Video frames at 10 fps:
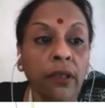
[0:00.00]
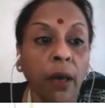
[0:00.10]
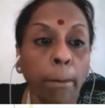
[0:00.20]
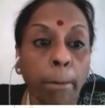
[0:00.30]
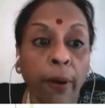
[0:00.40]

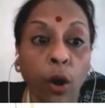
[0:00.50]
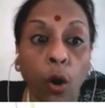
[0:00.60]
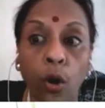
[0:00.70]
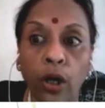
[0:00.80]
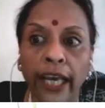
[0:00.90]
the
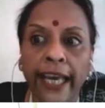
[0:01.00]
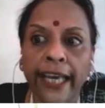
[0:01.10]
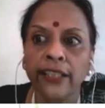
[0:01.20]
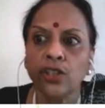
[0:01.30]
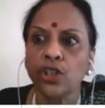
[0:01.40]
blown
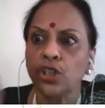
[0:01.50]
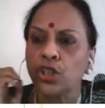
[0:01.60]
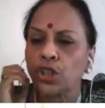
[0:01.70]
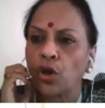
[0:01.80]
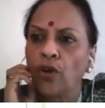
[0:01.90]

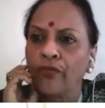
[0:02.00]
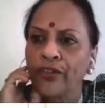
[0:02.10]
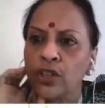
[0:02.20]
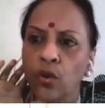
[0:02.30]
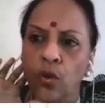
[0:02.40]
hinge of
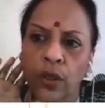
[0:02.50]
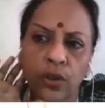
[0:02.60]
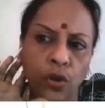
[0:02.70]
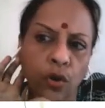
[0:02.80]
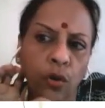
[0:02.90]
his
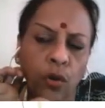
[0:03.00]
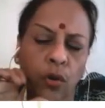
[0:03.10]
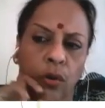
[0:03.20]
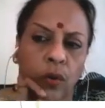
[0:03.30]
lower jaw.